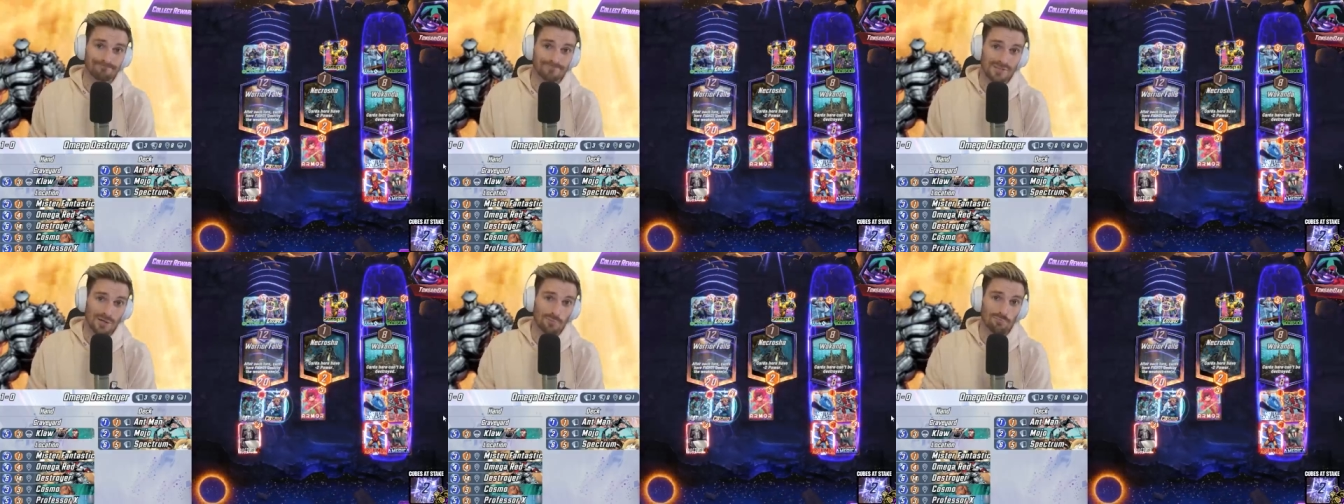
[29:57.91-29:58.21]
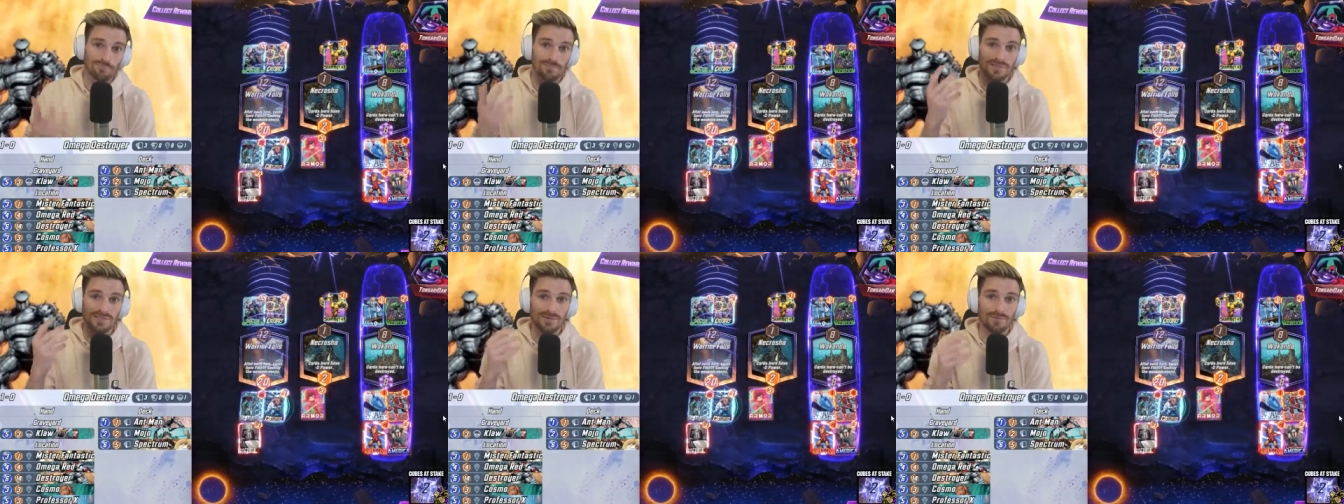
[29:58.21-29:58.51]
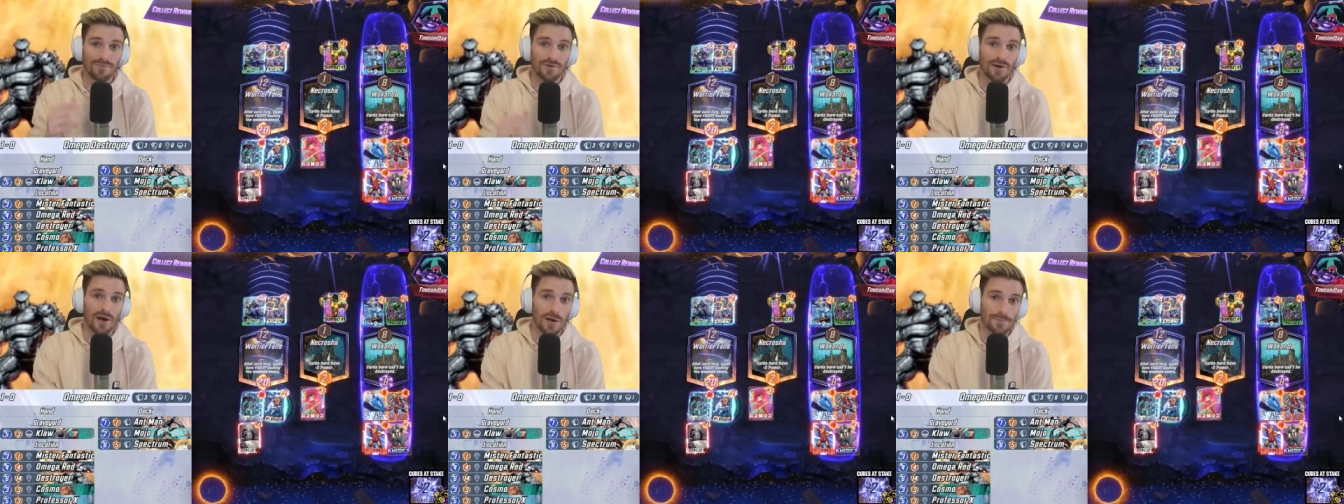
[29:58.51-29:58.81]
So it's a
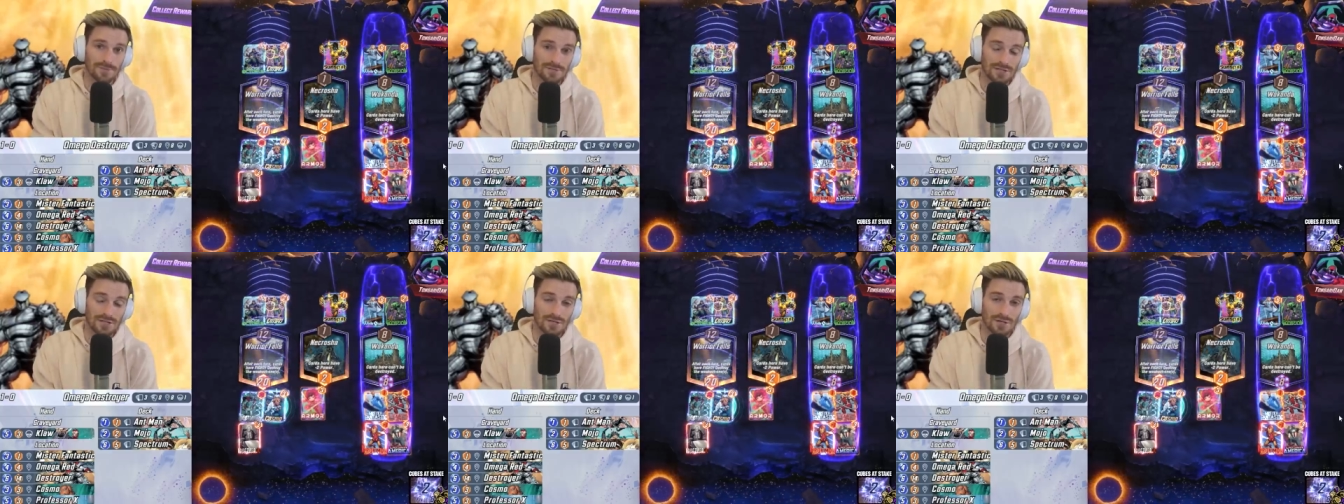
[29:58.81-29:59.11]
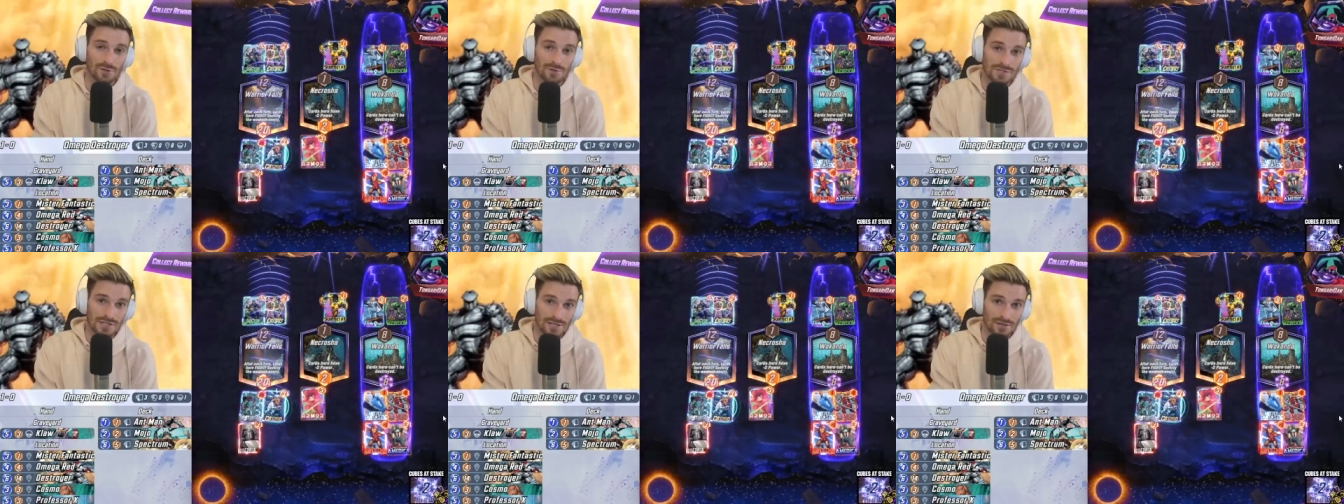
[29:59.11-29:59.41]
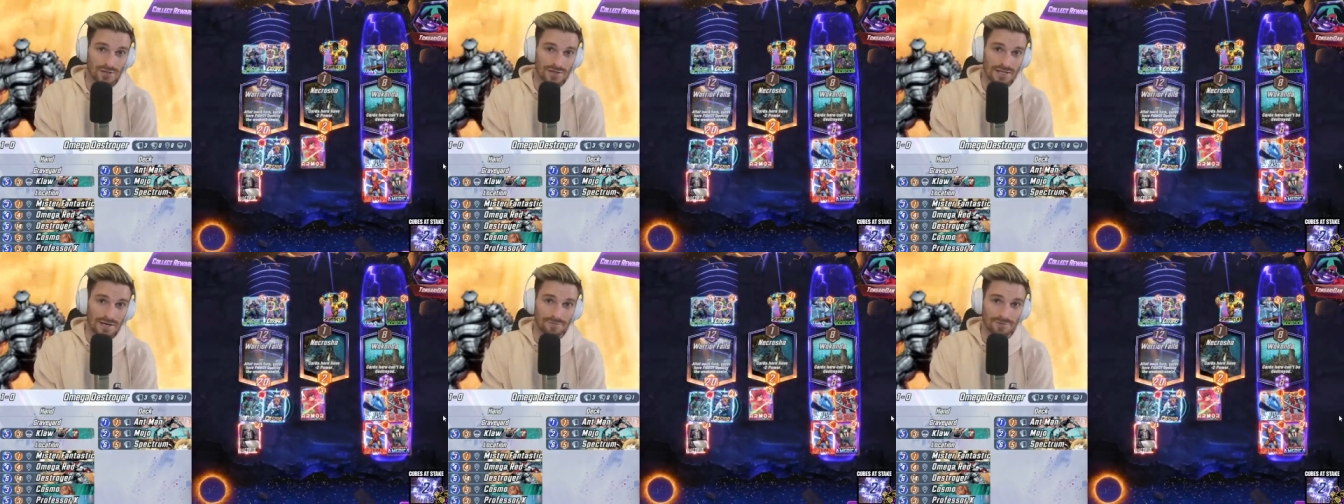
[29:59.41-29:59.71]
fun option to use, and you
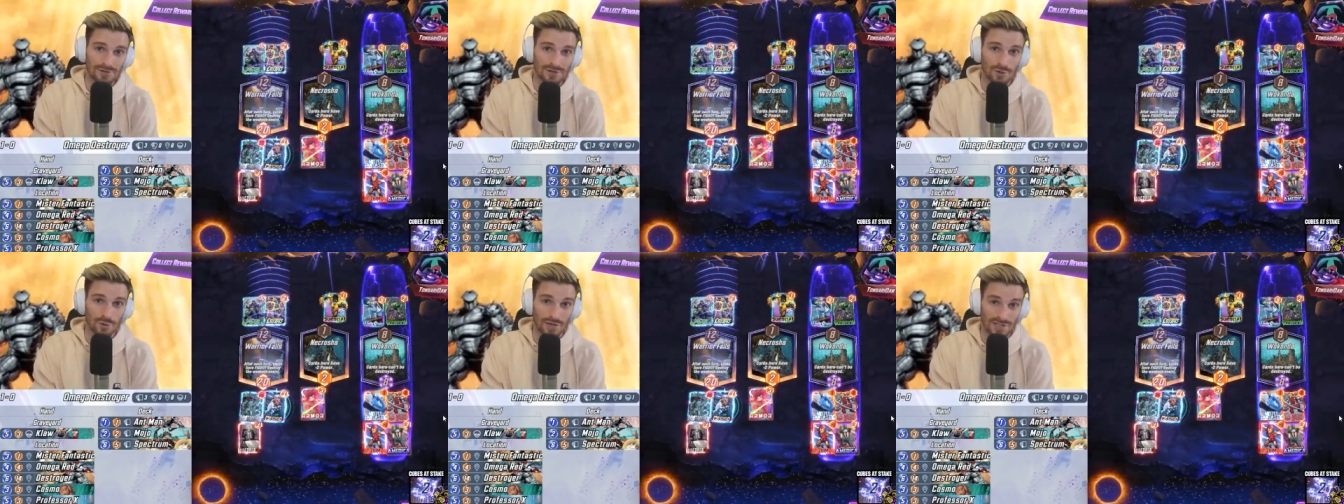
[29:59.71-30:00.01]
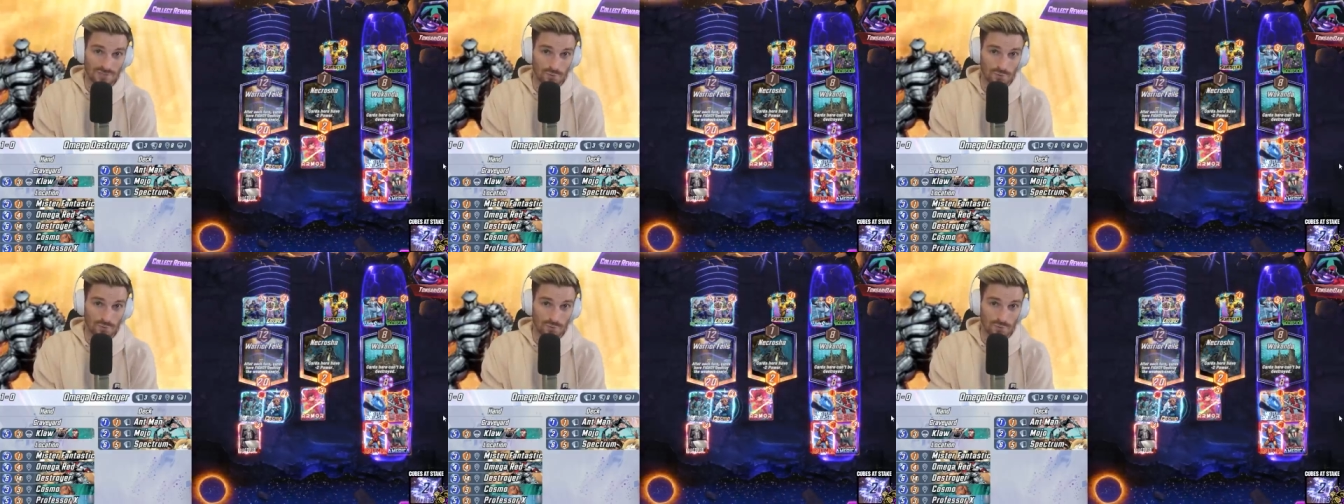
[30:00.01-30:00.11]
could definitely do it as